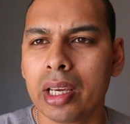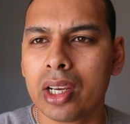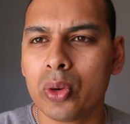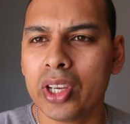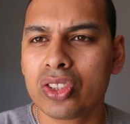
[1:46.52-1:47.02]
Okay,
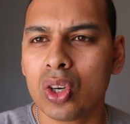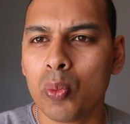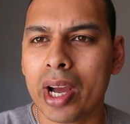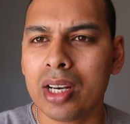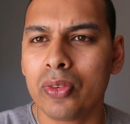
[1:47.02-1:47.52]
question
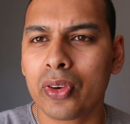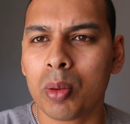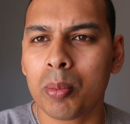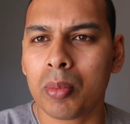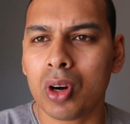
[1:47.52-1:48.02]
one
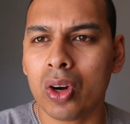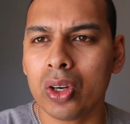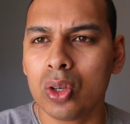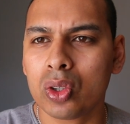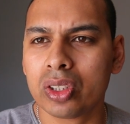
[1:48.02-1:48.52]
from
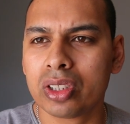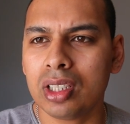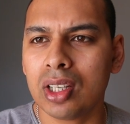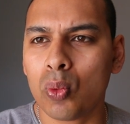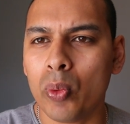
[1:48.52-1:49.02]
Arno
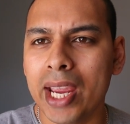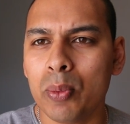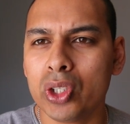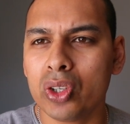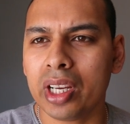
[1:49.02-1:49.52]
Kutsia. Where
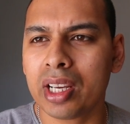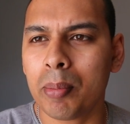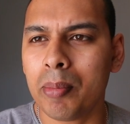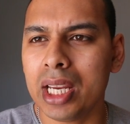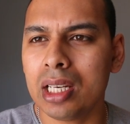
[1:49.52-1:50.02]
would you
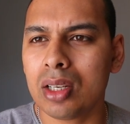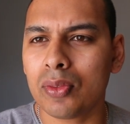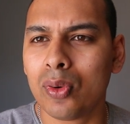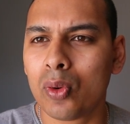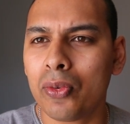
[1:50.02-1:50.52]
recommend
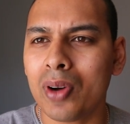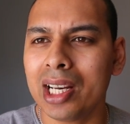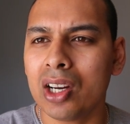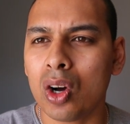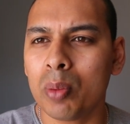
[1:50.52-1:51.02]
for
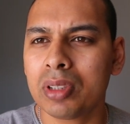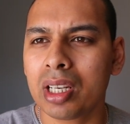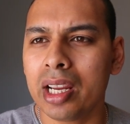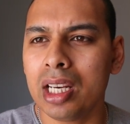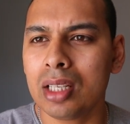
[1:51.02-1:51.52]
firearm
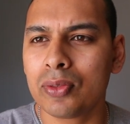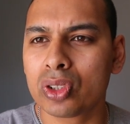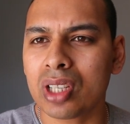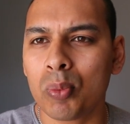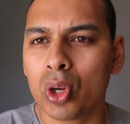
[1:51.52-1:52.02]
training for
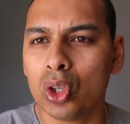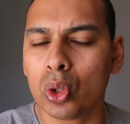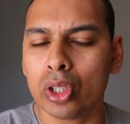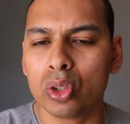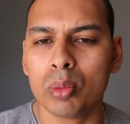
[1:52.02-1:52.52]
someone
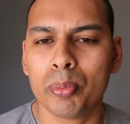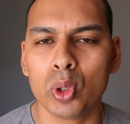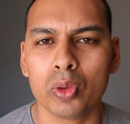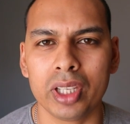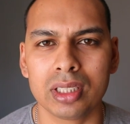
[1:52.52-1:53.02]
looking to
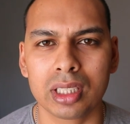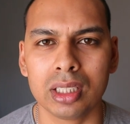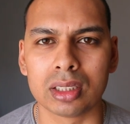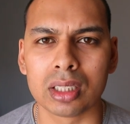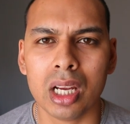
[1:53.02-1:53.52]
improve their
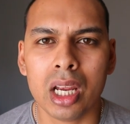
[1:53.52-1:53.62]
skills?